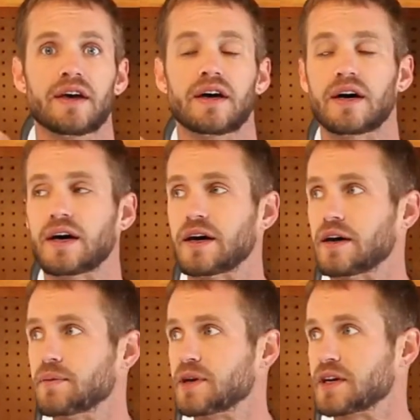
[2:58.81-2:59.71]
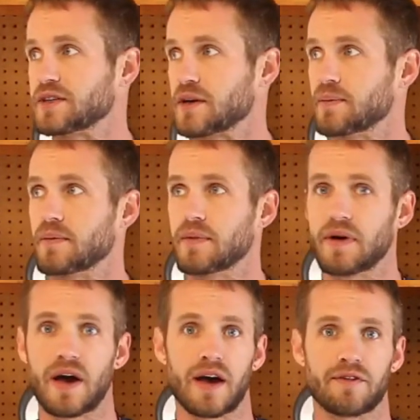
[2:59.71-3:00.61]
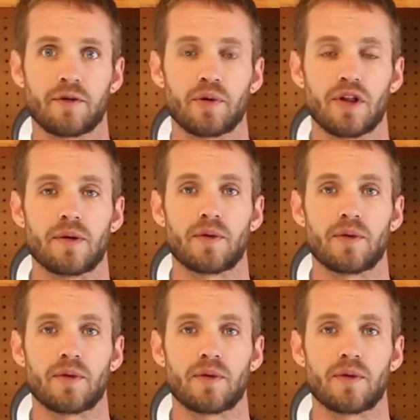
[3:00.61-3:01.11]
Uh, because I'm, I have a pull-up